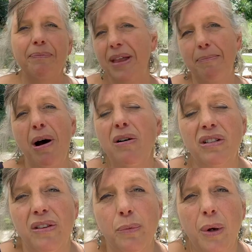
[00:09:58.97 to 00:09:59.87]
they're part
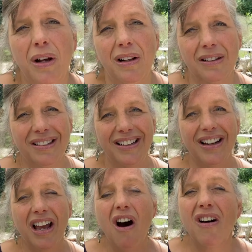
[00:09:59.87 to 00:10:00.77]
of the world, and I
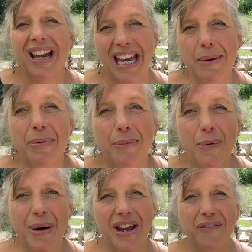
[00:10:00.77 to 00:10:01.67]
can't keep them
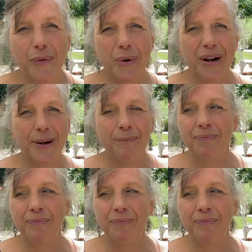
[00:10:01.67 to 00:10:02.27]
away for her.